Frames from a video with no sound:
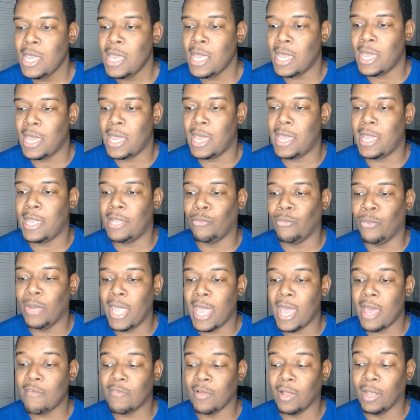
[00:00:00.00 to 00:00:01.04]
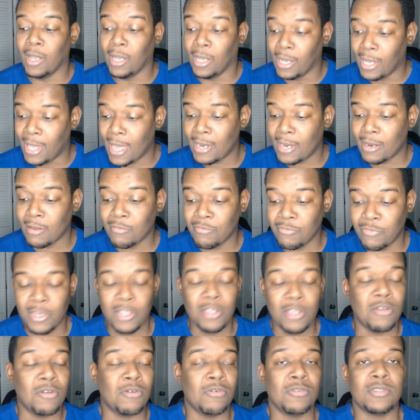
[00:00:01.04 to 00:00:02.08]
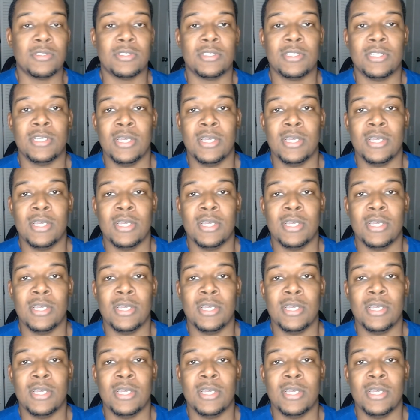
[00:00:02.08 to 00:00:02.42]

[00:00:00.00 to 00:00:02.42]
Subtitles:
and we have a lot of videos